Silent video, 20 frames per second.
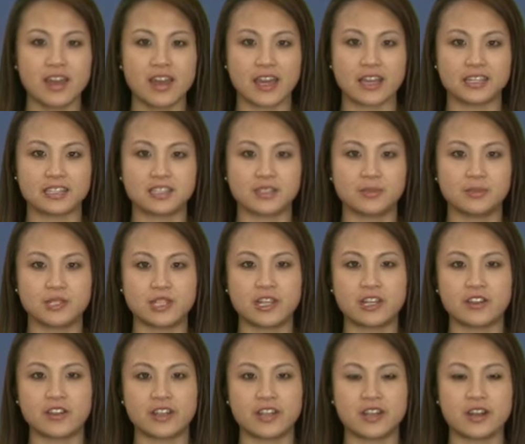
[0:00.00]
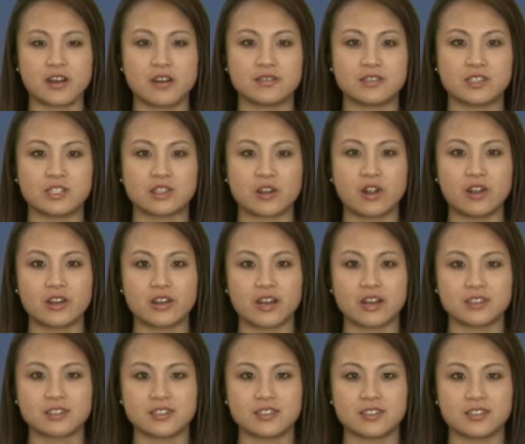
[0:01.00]
a subsidiary of
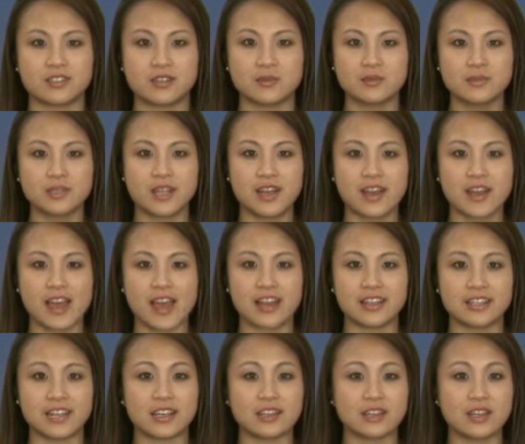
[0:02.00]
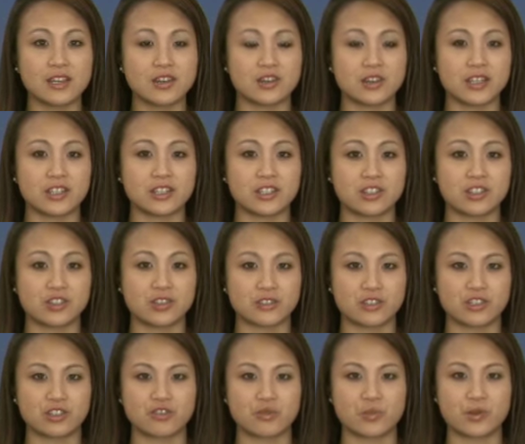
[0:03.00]
Stardock Systems and a leader in digital
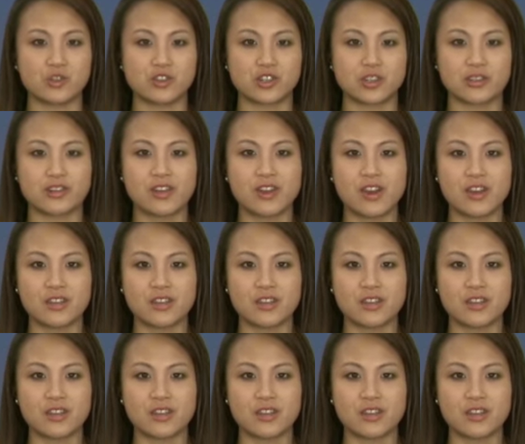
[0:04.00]
distribution.